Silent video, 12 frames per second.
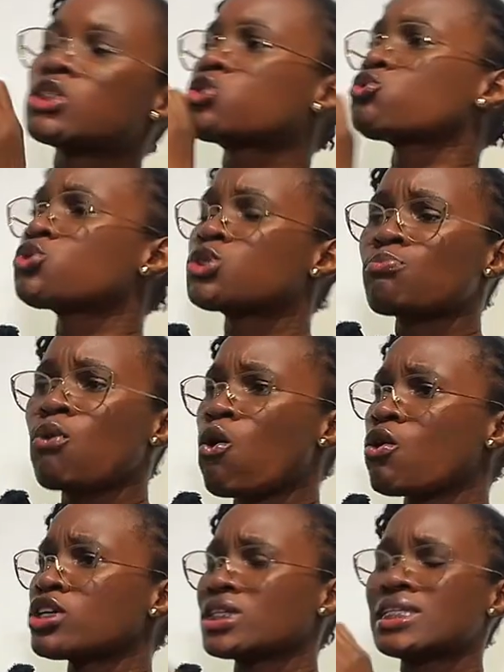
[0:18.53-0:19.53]
is too
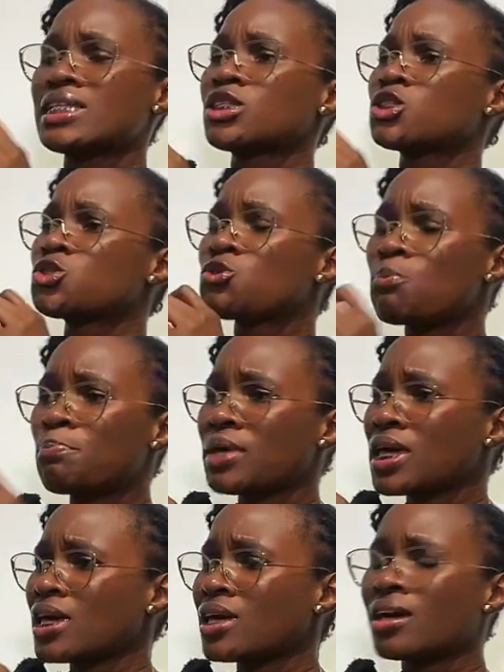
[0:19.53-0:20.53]
small, your teeth is too
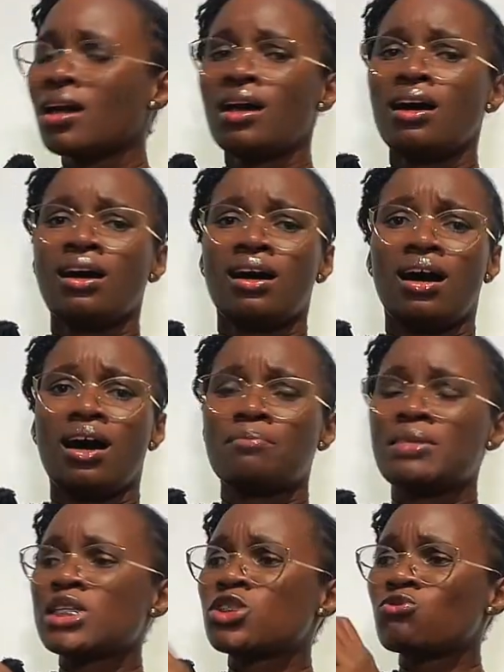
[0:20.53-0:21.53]
big,
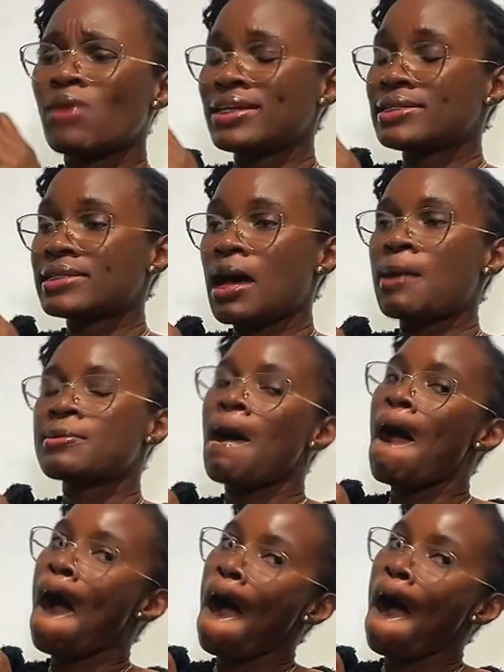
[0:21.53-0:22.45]
he's too endowed,